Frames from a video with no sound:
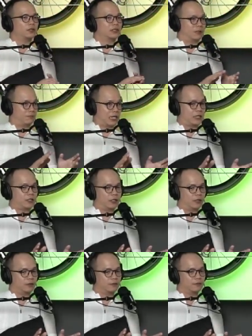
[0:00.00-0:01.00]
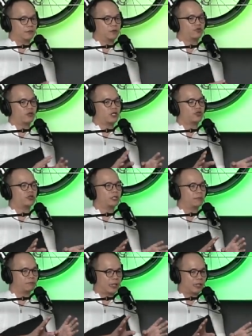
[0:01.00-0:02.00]
it's a blessing. Treasure
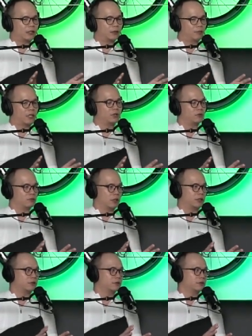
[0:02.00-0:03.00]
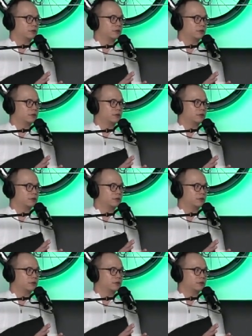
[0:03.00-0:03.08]
it, buy the bike you want.